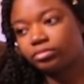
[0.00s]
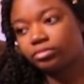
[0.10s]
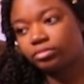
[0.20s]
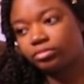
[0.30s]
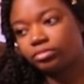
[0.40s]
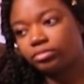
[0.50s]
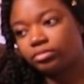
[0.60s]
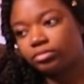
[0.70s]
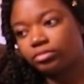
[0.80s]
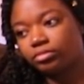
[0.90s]

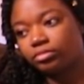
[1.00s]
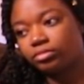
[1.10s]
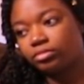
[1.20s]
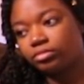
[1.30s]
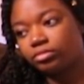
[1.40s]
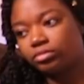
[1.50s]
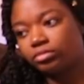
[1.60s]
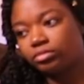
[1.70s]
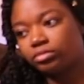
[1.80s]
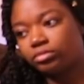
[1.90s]

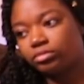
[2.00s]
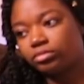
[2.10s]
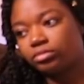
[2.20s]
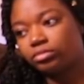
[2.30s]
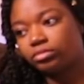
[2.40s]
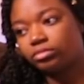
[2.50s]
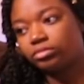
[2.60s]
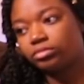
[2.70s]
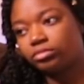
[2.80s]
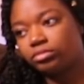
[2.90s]

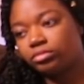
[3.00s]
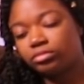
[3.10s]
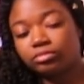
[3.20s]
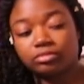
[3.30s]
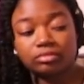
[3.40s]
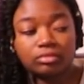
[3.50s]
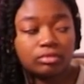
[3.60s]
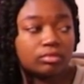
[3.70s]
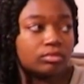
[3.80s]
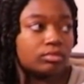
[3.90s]

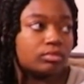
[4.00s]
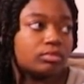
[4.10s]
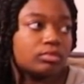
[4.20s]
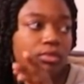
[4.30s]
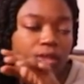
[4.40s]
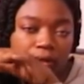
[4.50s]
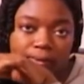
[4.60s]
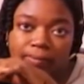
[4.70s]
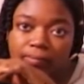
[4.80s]
(not speaking)